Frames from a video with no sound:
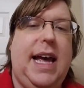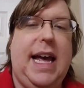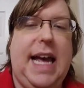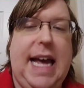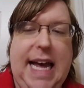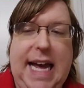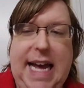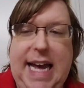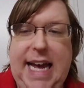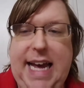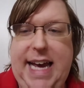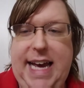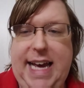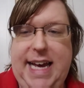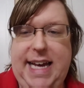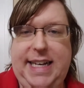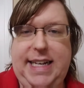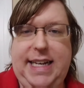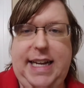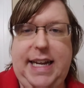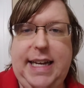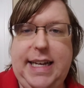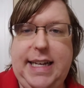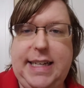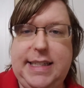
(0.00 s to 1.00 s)
and
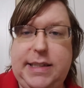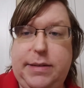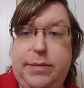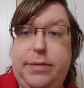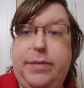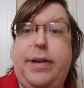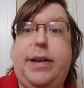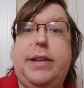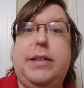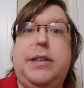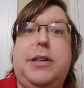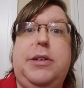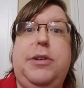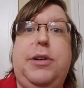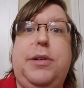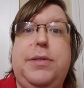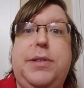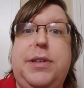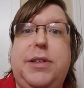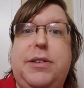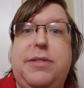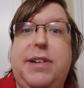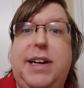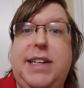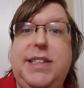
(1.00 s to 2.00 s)
as I'm about to go up to the
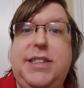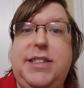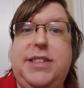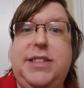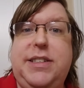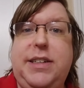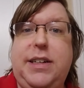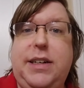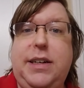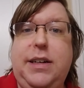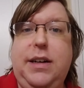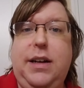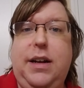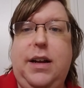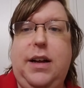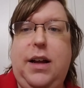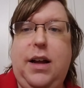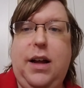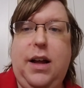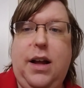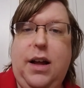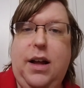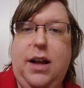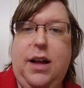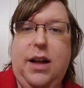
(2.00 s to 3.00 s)
register,
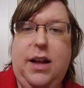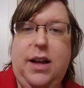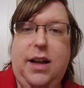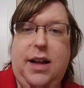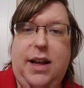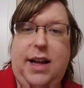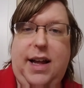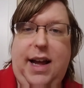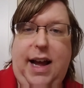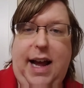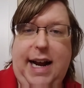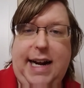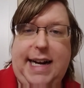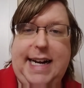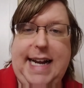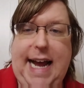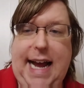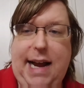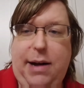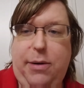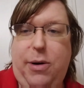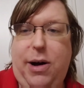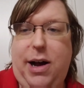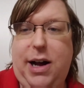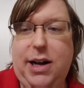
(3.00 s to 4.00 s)
a guy
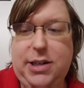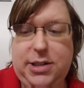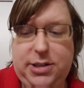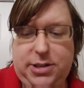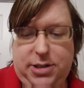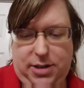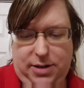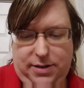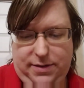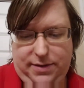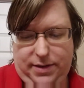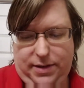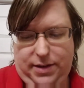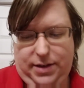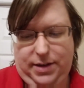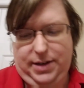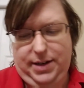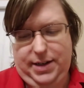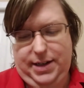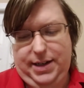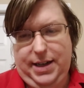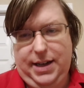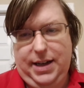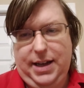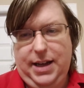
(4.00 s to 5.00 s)
walks over,
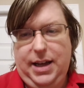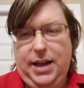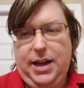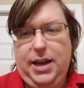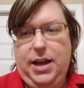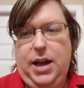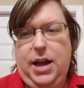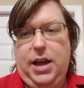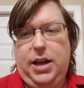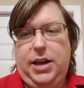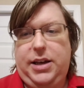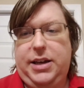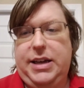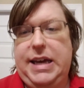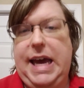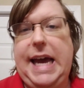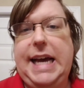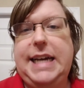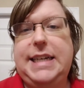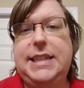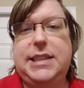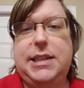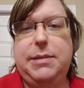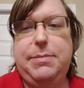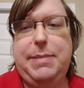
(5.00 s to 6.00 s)
yanks
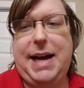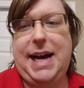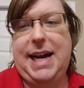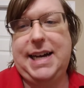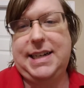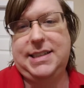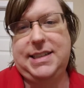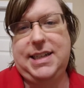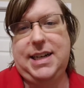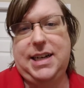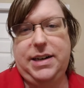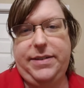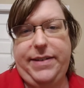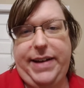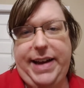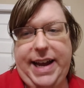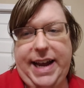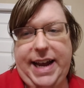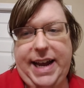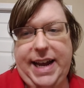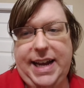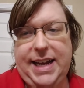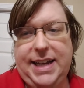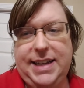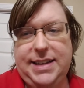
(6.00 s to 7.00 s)
the box out of my
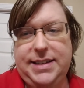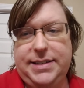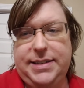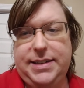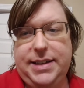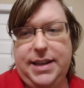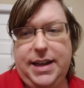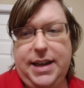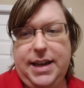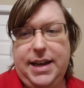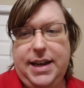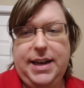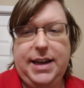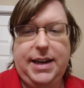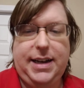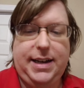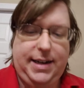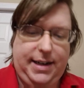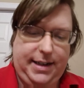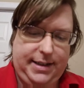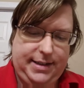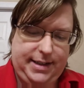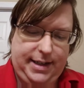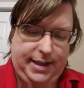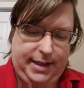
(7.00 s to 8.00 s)
hands, and he
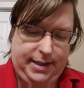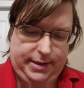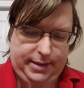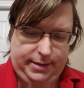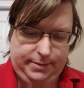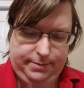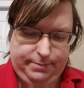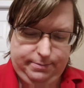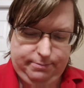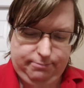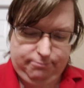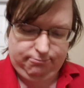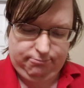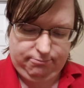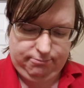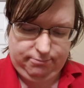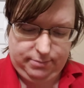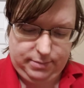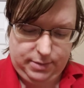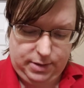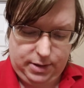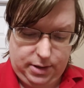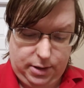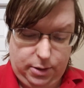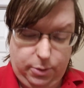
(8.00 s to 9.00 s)
says, The
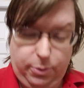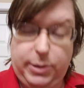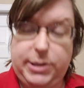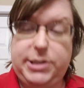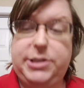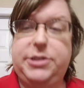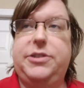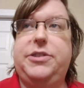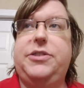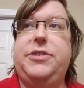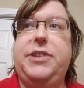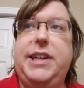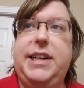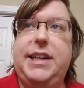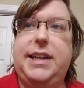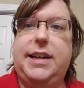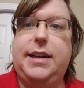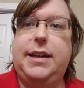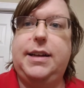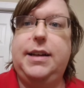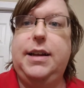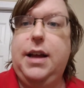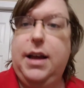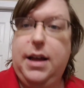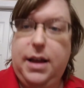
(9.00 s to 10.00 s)
Witcher 3, huh?
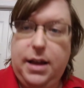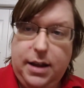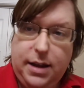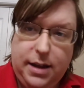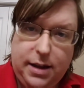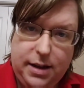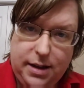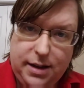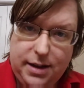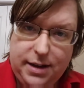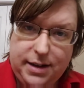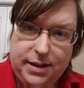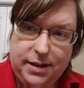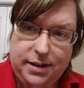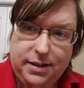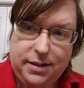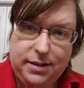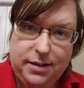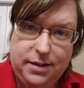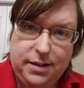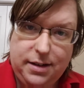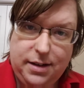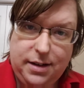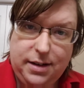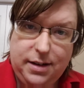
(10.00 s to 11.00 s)

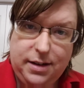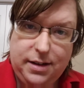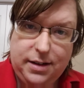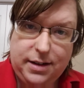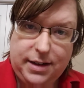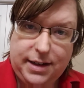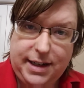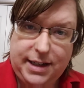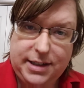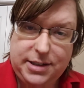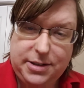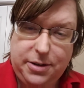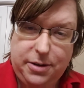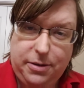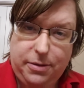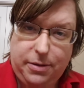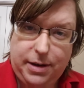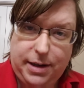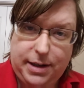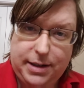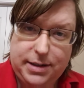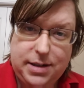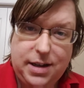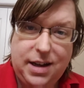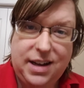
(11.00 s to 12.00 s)
Guess who it was?
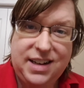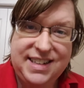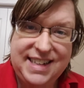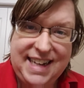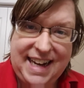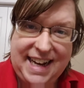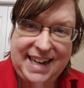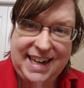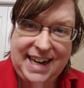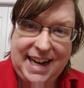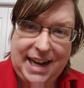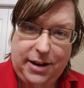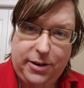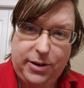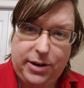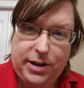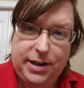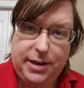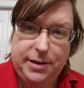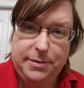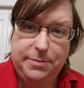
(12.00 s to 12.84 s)
Todd Howard.